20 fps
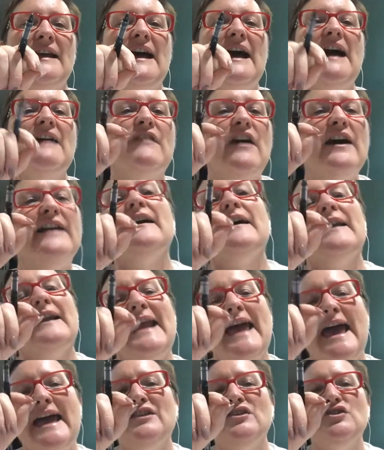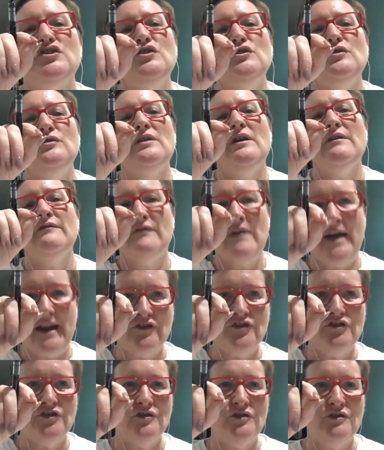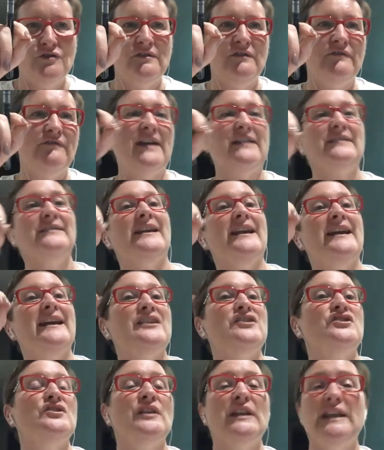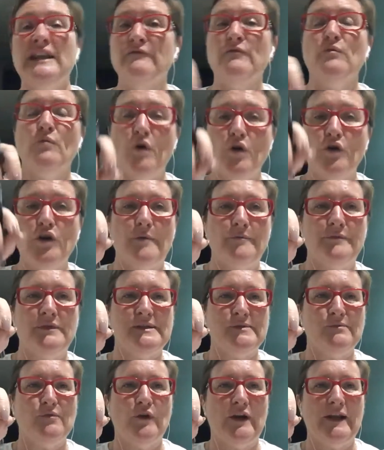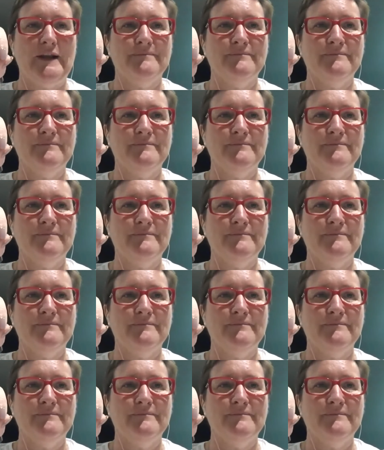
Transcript: Have I got an attitude of gratitude, the fact that I actually even woke up this morning?